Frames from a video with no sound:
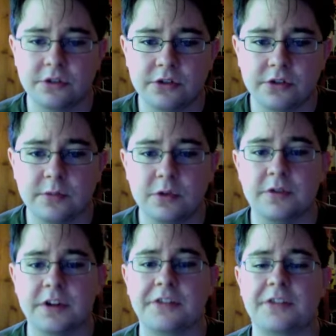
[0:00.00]
to the
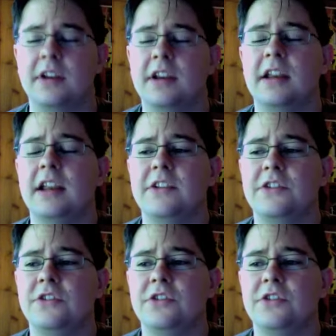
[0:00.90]
movies, and it